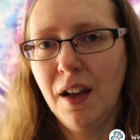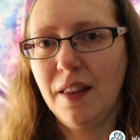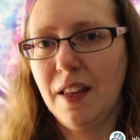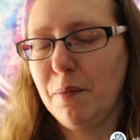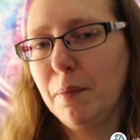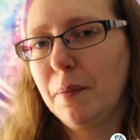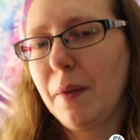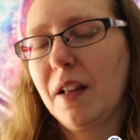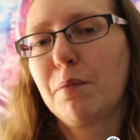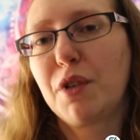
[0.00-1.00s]
they
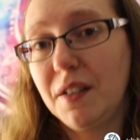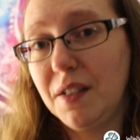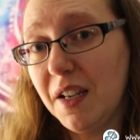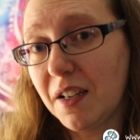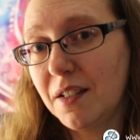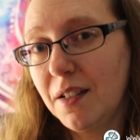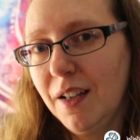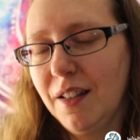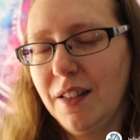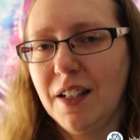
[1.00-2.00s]
predict
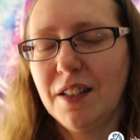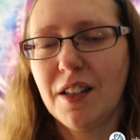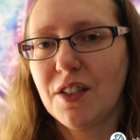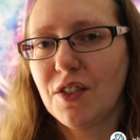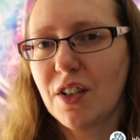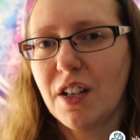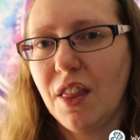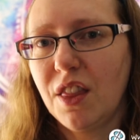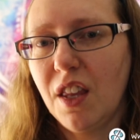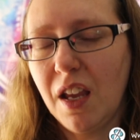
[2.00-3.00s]
that a
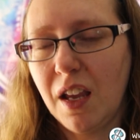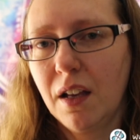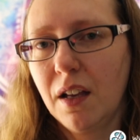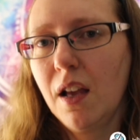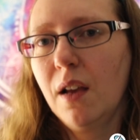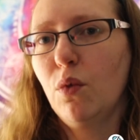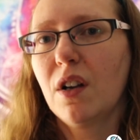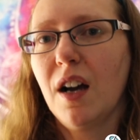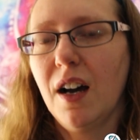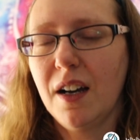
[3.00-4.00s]
certain thing will
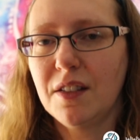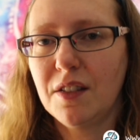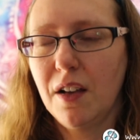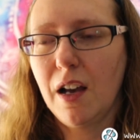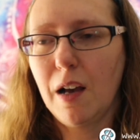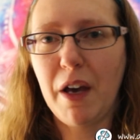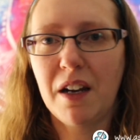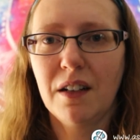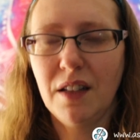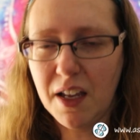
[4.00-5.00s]
cause a
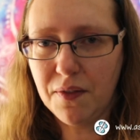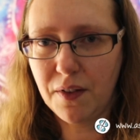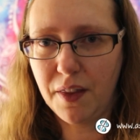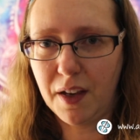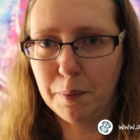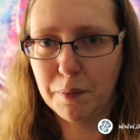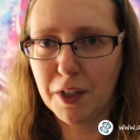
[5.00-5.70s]
better life for them.